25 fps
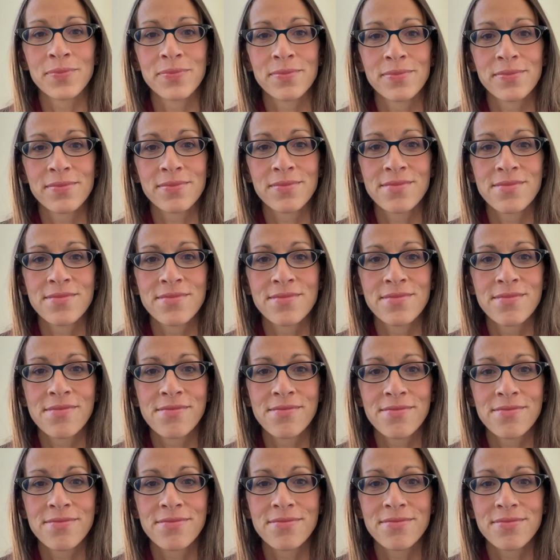
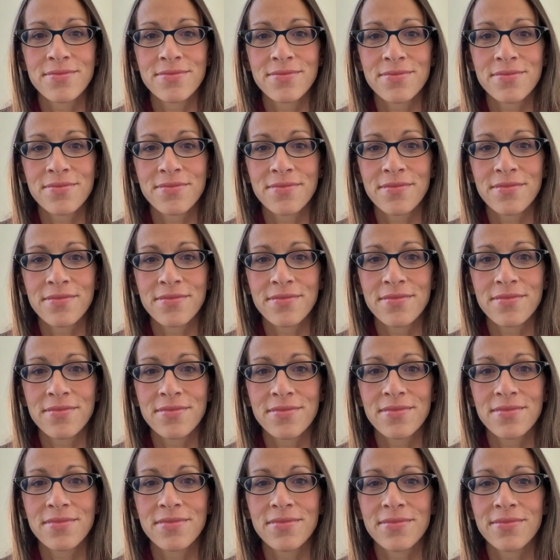
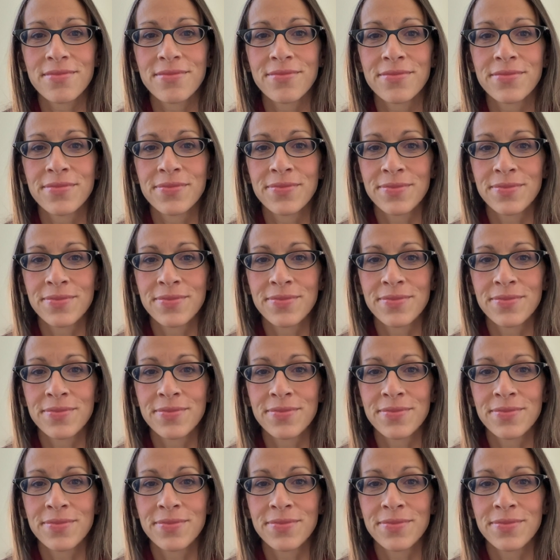Nothing is said.